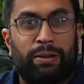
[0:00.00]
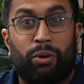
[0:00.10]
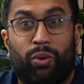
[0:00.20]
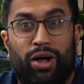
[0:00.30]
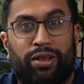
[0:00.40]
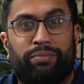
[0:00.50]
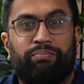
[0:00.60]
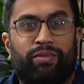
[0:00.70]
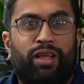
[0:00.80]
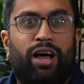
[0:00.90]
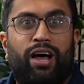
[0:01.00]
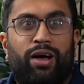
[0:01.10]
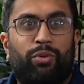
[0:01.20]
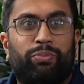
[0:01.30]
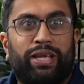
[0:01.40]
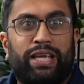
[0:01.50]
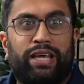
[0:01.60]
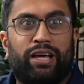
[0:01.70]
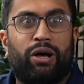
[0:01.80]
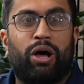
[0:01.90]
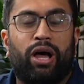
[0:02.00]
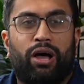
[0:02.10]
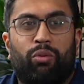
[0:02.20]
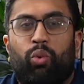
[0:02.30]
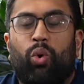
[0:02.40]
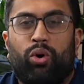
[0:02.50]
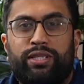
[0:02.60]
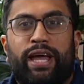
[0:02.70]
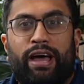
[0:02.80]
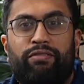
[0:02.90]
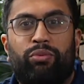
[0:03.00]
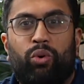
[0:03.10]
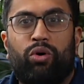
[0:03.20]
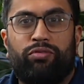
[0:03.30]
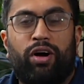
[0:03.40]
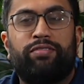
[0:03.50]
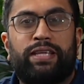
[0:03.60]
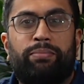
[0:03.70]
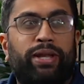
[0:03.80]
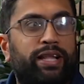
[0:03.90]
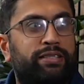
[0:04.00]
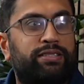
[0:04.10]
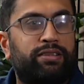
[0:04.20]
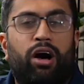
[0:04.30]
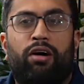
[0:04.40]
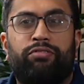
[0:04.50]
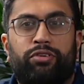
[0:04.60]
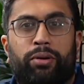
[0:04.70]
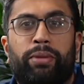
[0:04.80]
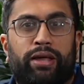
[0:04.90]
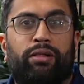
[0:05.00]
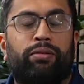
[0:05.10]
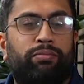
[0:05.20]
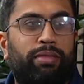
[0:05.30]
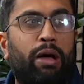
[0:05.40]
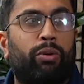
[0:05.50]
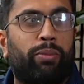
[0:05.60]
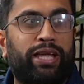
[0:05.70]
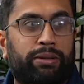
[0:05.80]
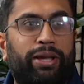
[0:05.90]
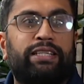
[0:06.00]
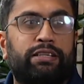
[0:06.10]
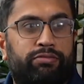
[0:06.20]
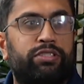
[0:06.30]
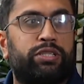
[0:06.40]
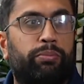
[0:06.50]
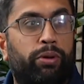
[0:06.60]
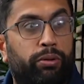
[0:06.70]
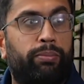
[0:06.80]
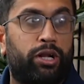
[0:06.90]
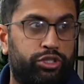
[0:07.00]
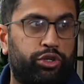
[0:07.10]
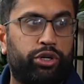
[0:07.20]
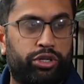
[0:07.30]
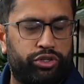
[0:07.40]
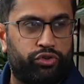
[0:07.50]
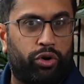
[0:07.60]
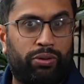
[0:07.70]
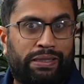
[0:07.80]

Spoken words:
Number one would be a walk. Have a walk 5-10 minutes after a meal. That will make a big difference to blood sugar control.